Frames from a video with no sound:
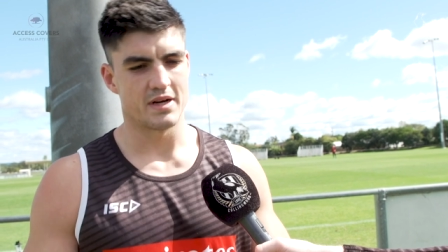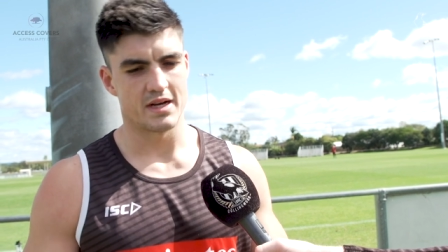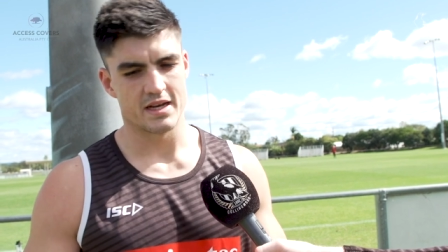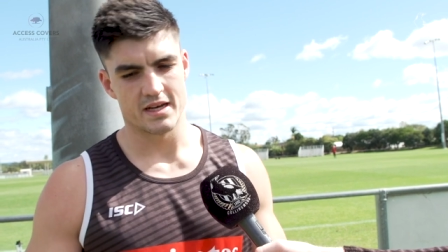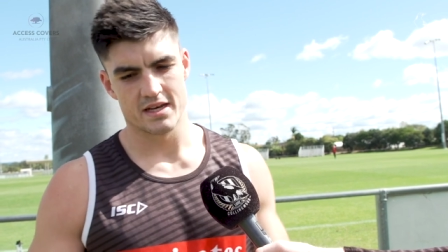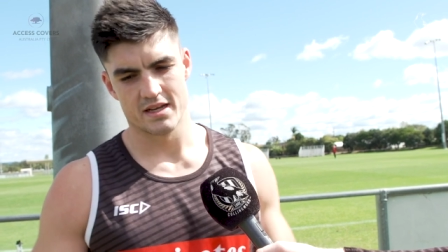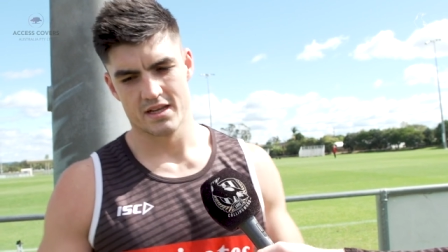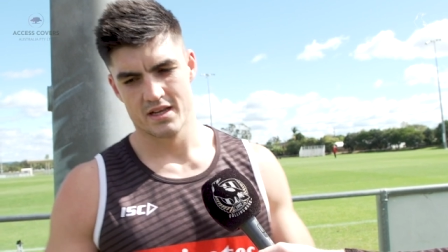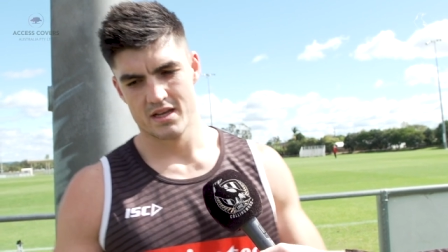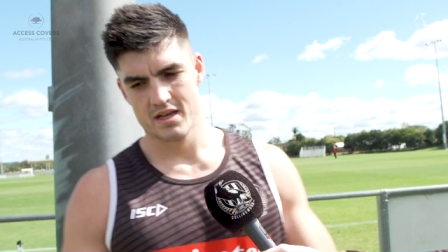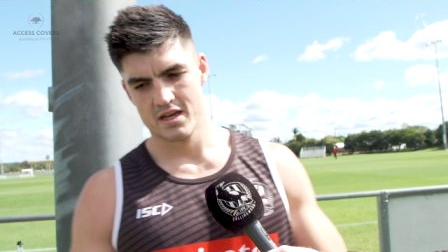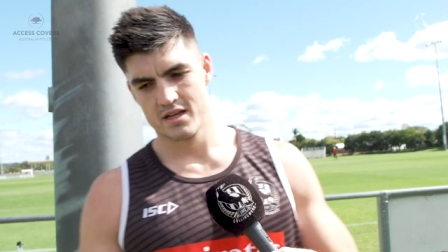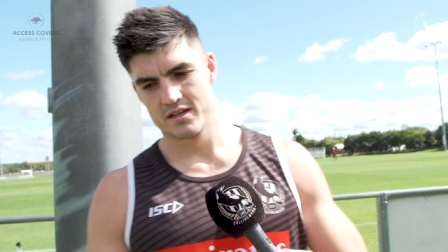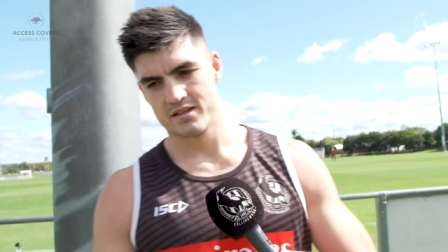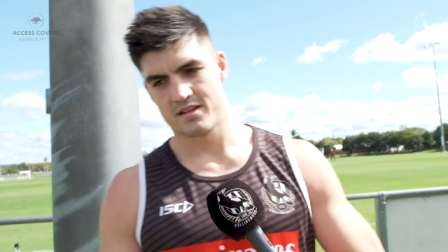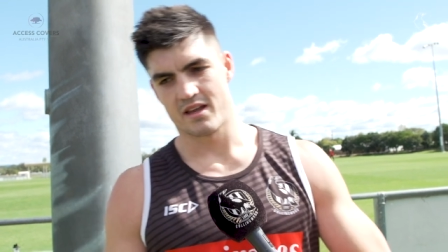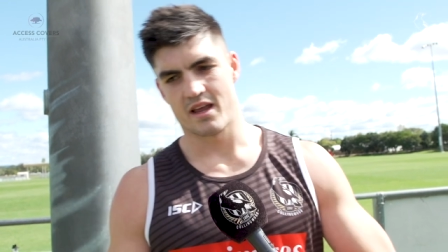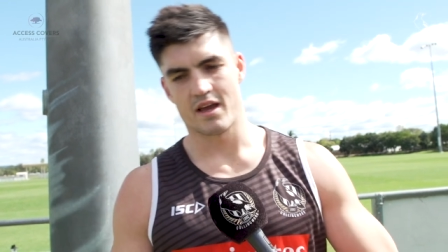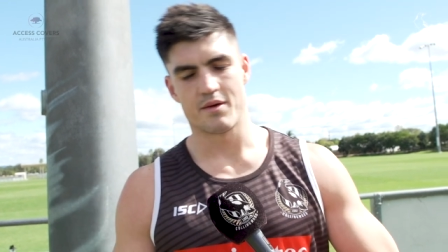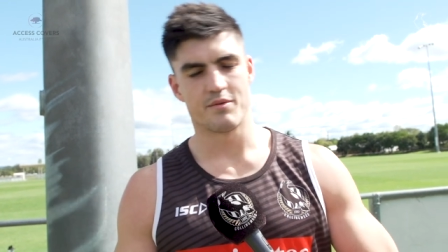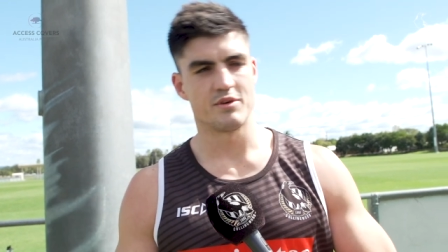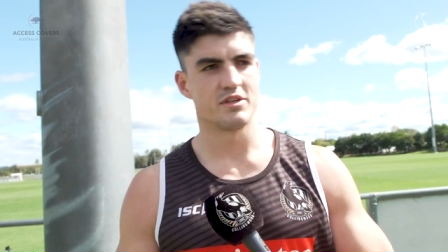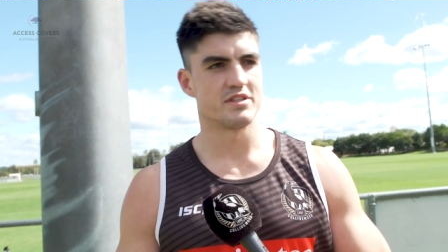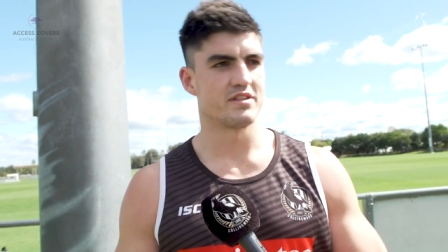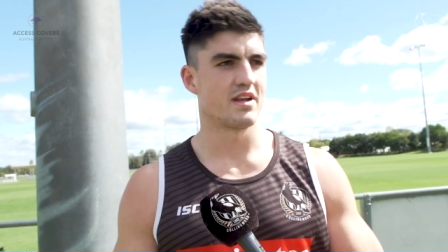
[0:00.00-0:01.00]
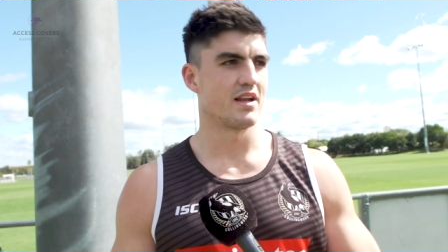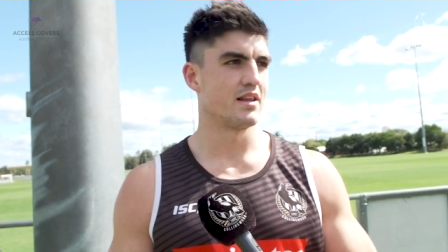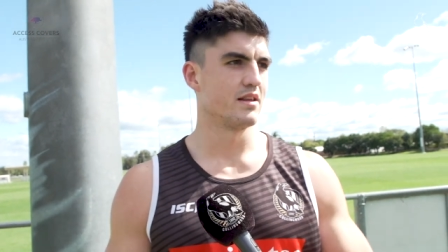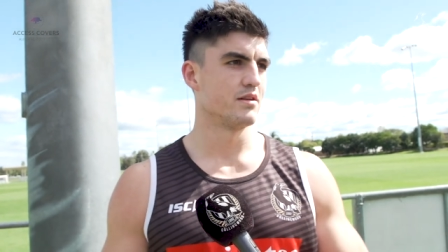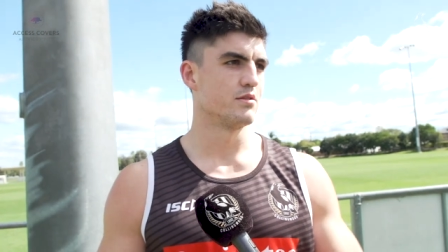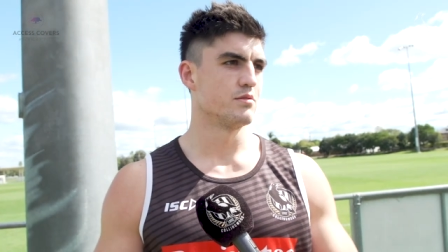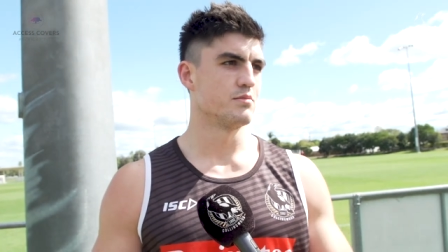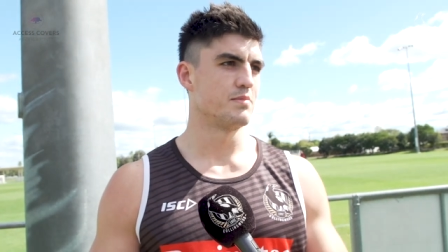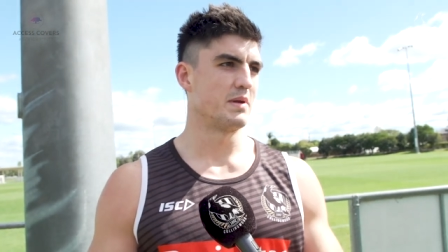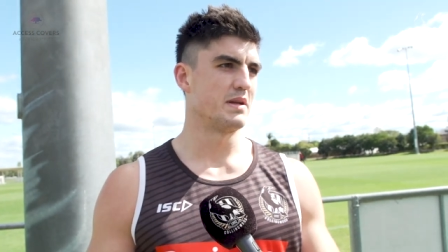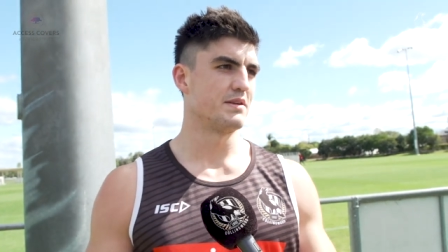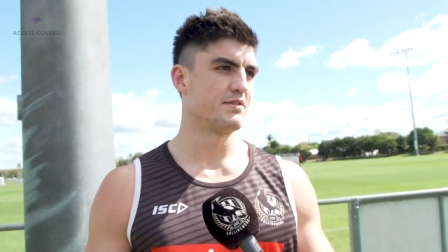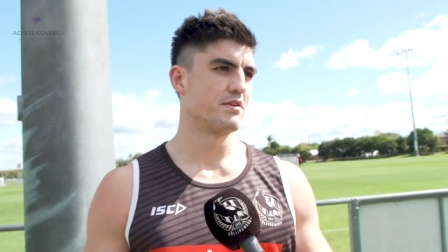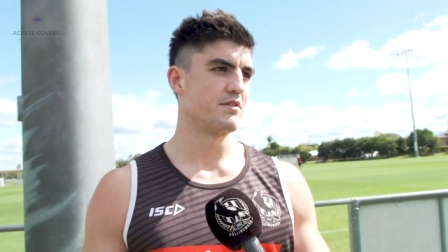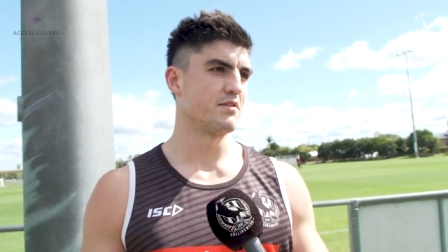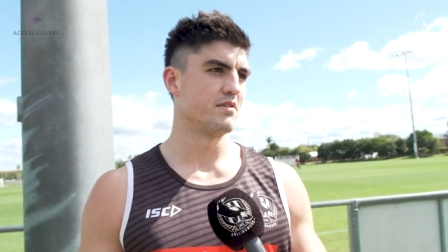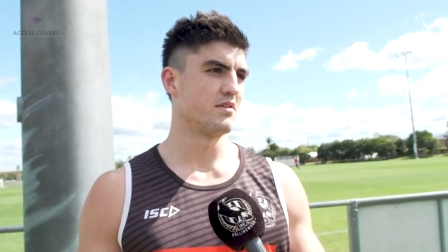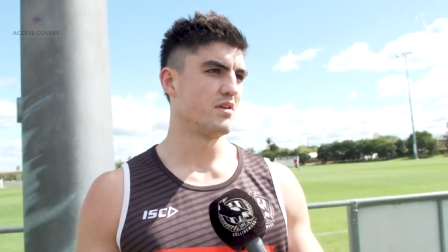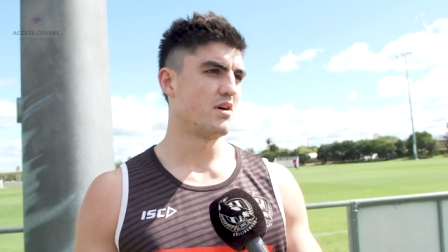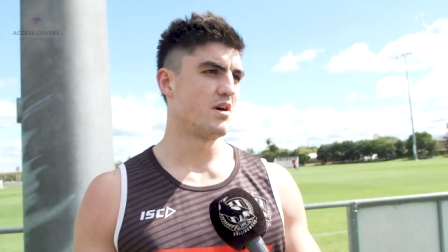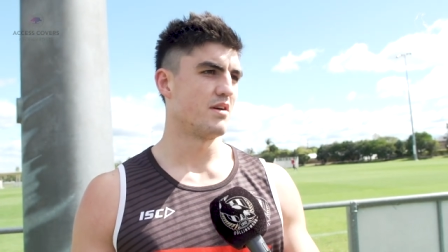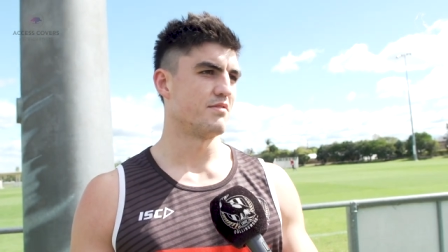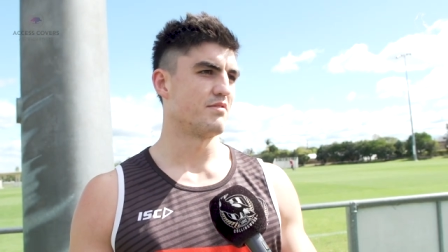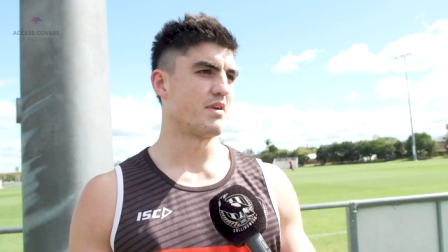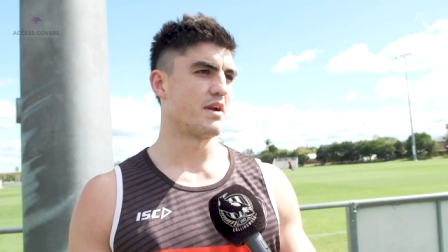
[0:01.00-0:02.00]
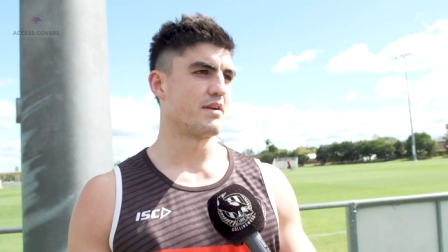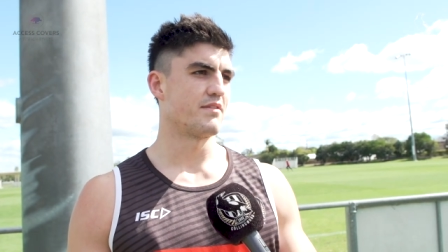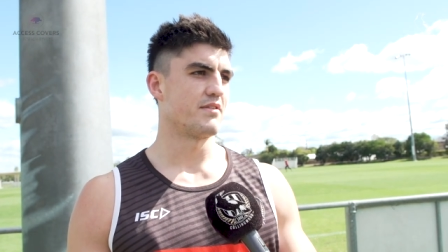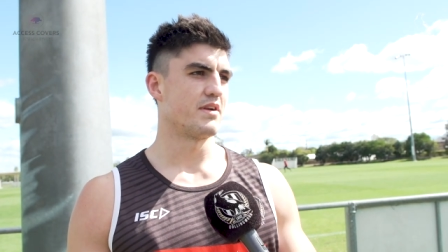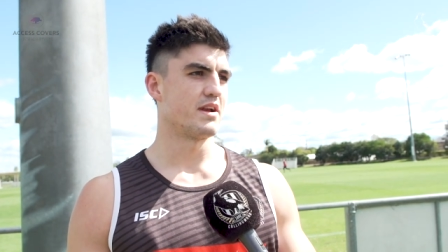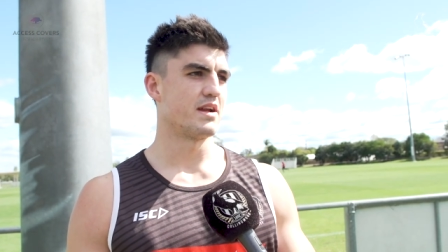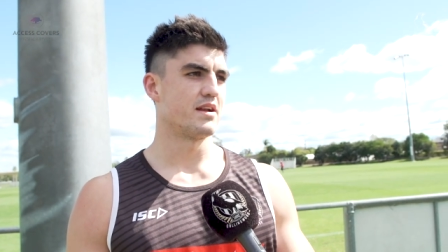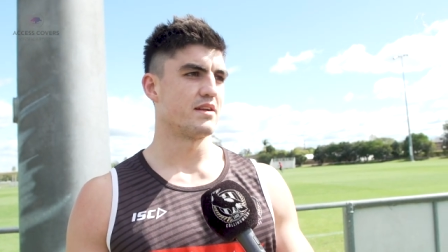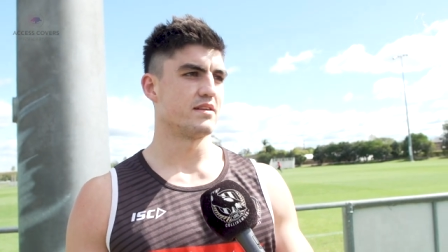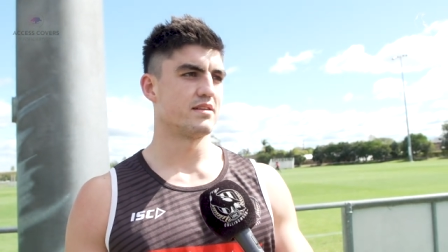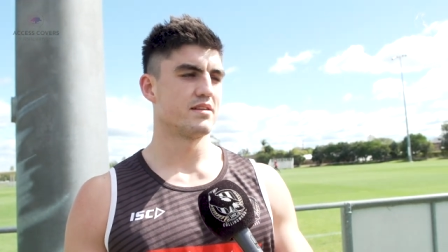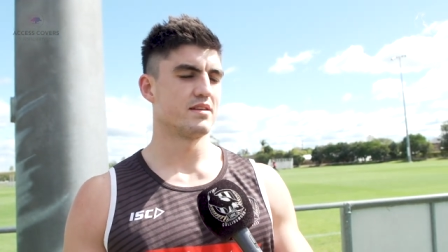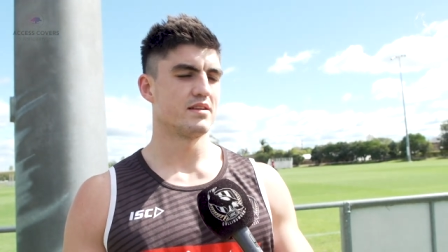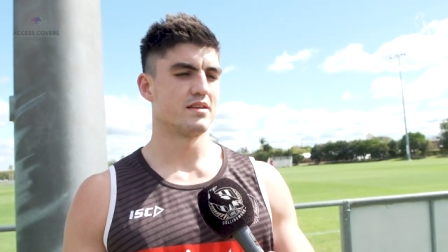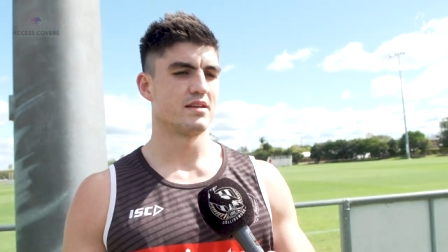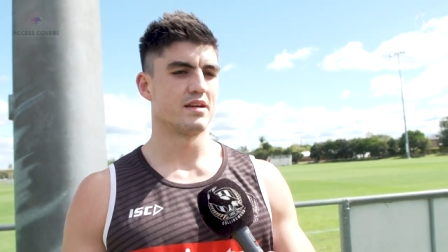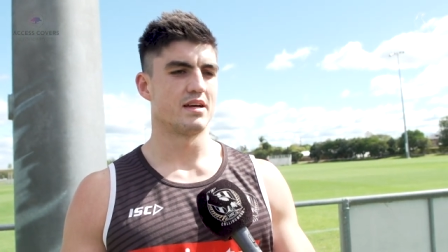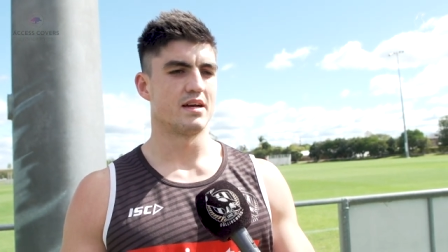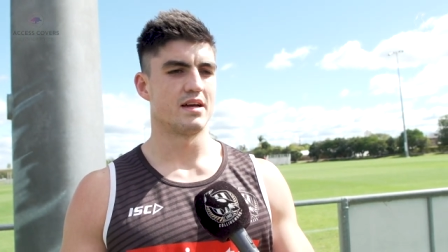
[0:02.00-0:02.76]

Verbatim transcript: But today we just had a little bit of a light run around.